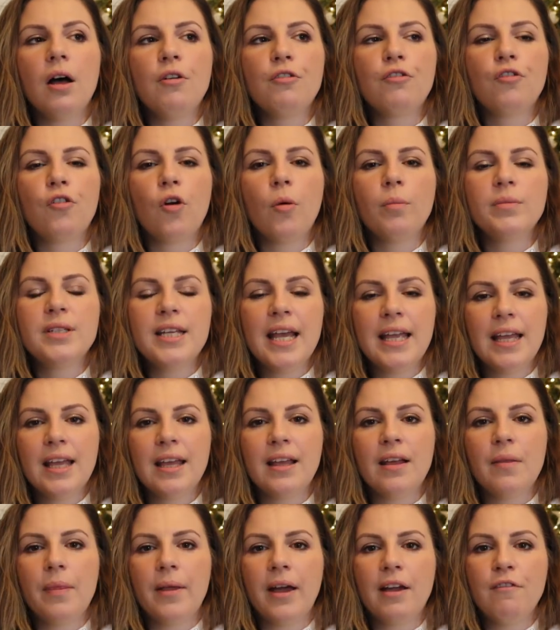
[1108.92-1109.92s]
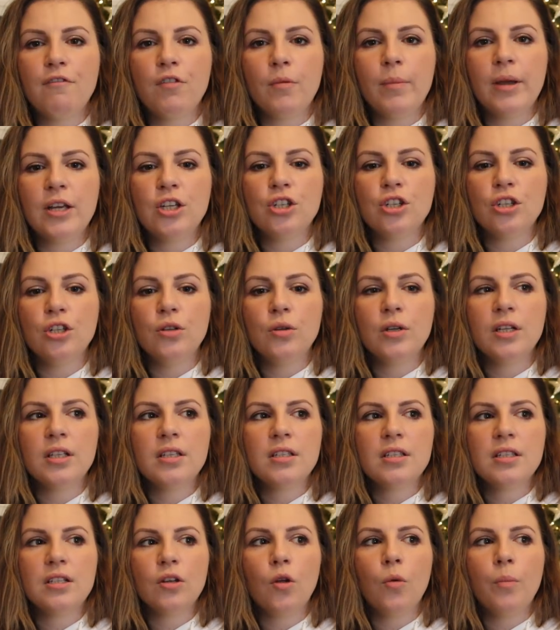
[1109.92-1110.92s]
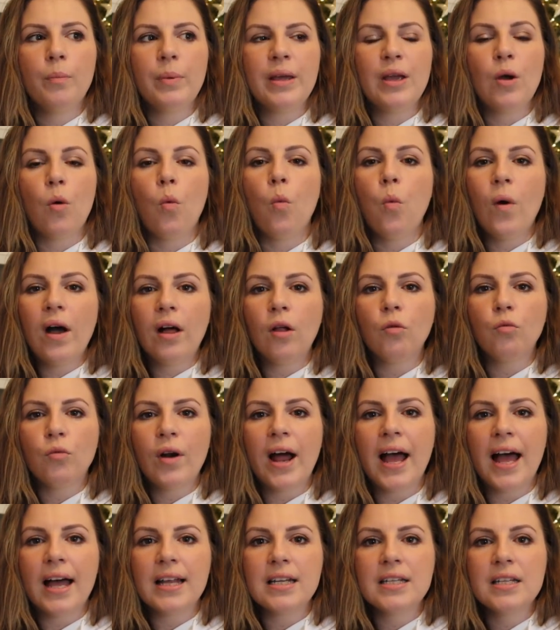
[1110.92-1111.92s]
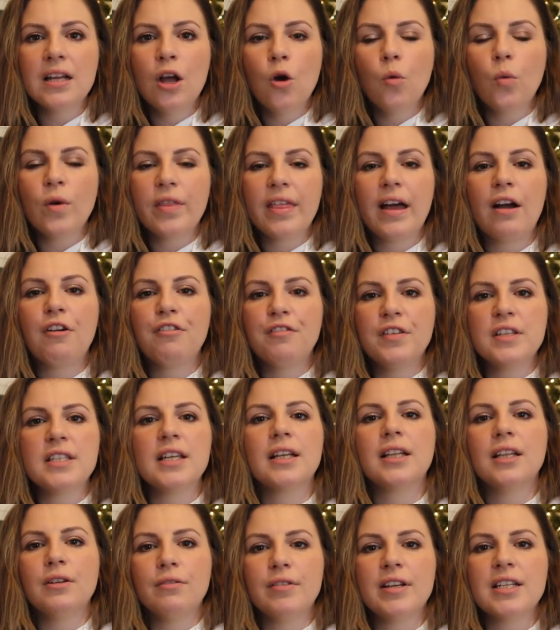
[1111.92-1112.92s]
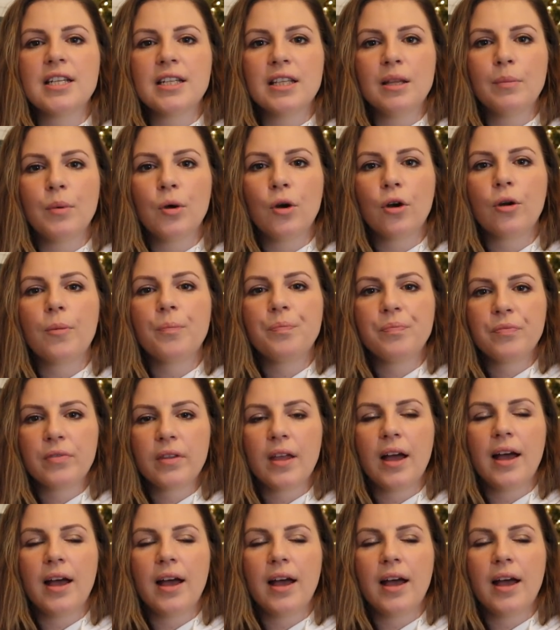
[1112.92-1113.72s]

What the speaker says: from taking in that information. You can still be well-read without physically reading the book.